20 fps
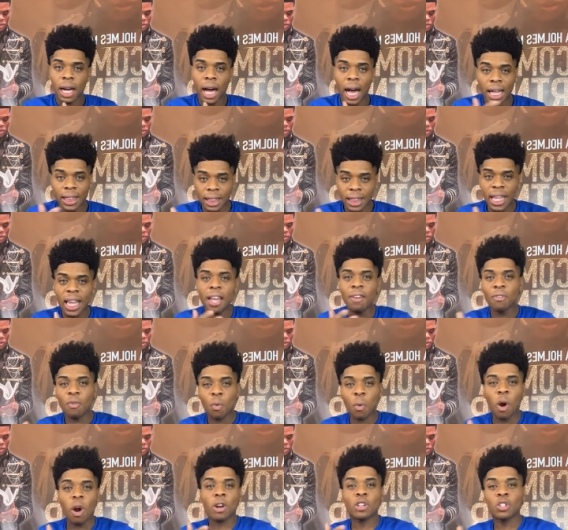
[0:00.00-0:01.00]
A thief
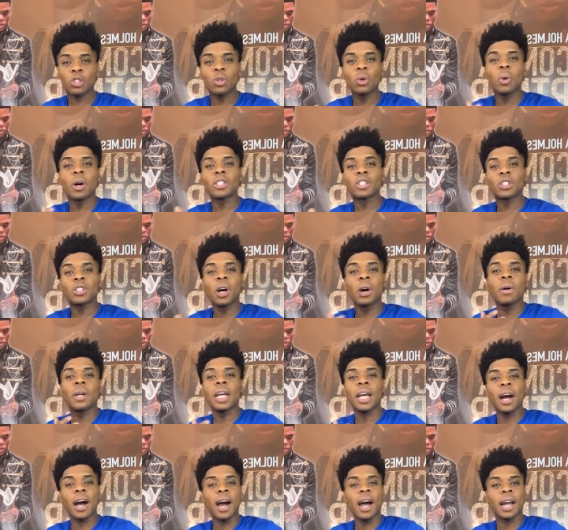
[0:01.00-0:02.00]
works through a
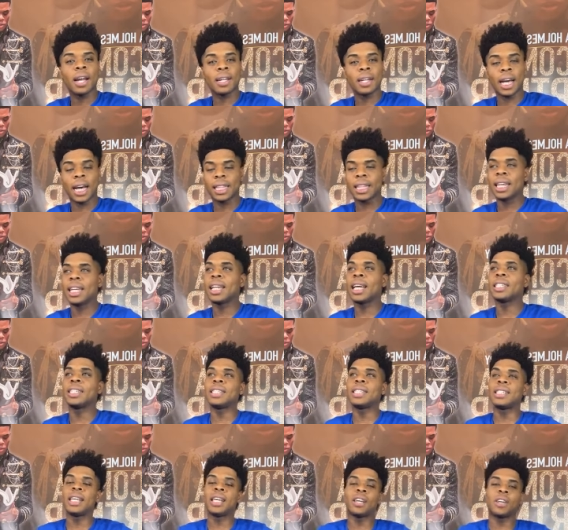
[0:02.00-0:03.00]
stony heart. I think that's
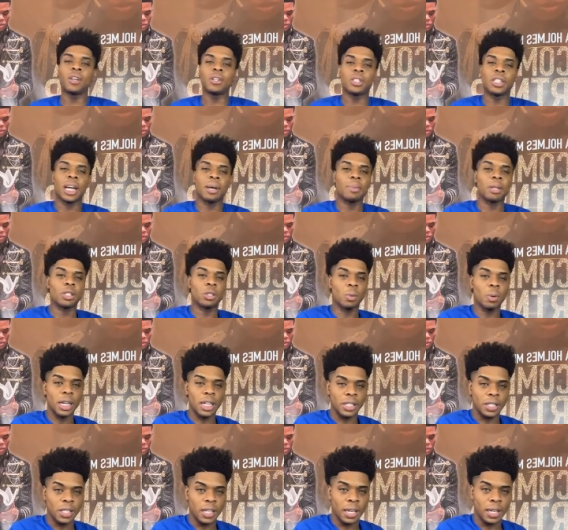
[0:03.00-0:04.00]
Ezekiel chapter
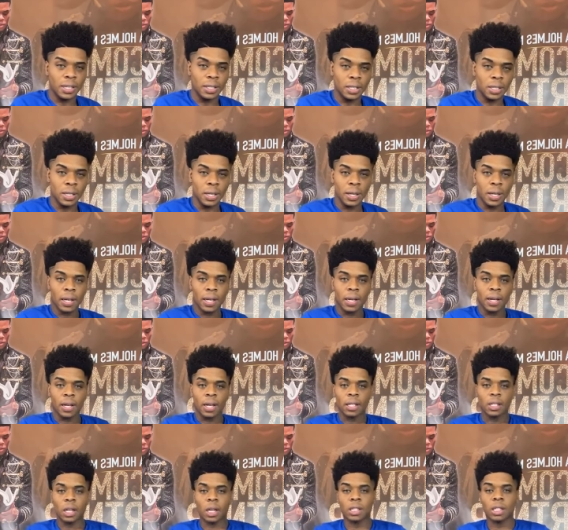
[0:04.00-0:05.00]
26,
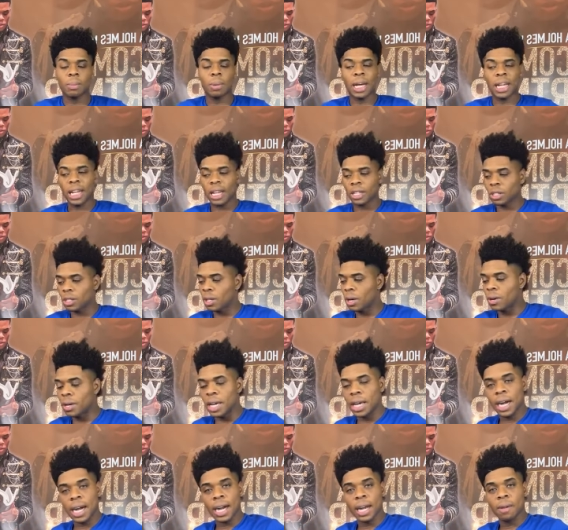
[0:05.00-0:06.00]
talked about that
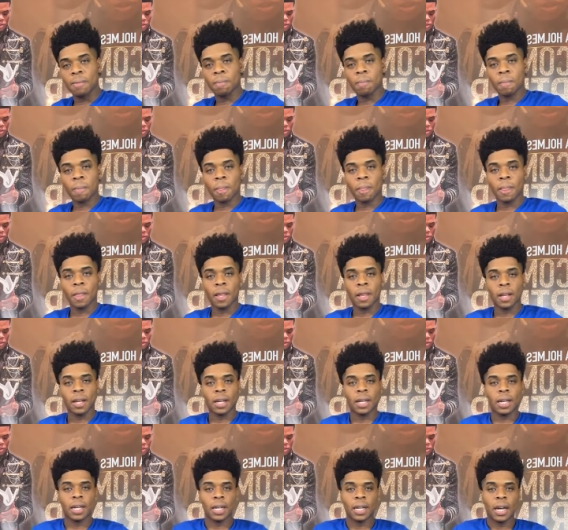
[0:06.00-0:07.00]
stony heart.
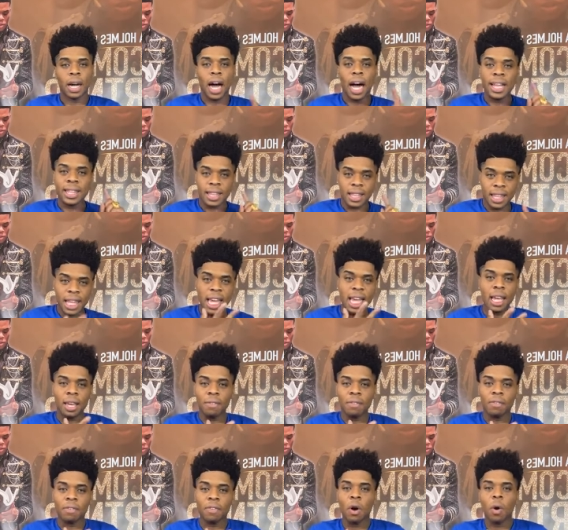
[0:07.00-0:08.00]
A
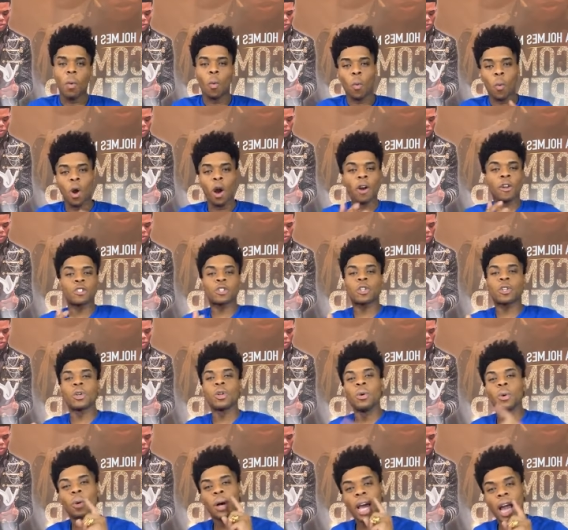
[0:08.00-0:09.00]
thief works
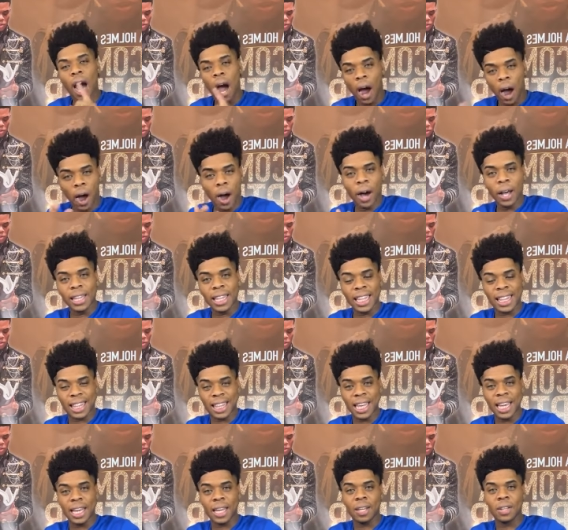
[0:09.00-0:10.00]
through all the
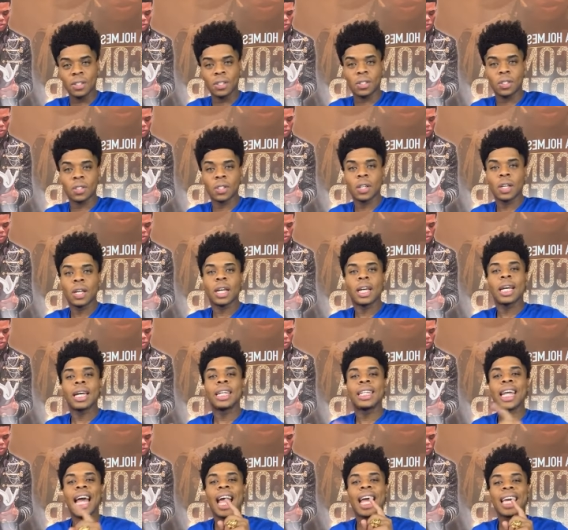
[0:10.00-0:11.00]
things
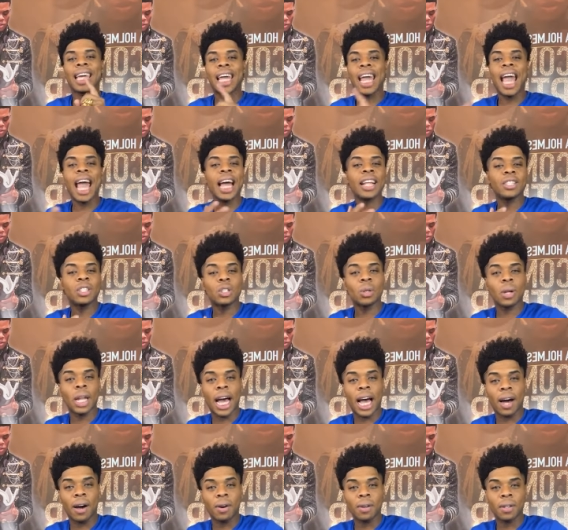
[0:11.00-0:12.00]
that cancel
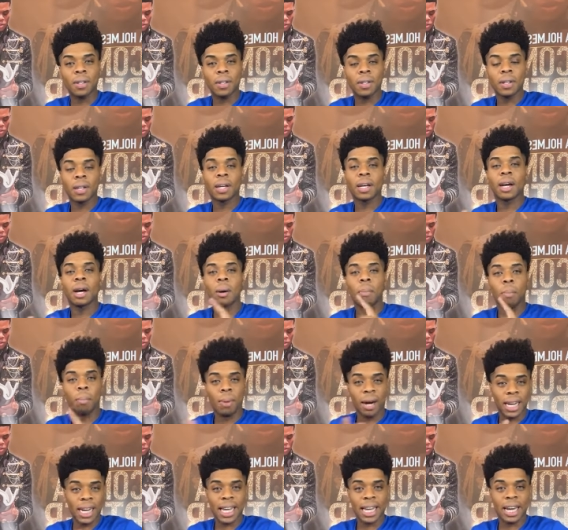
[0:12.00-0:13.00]
out
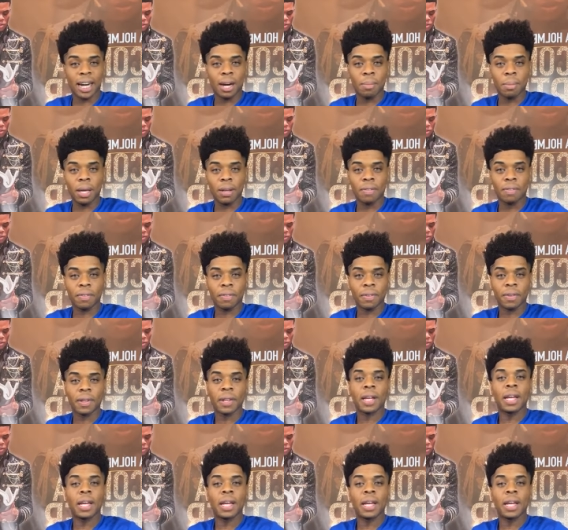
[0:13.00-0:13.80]
money cometh,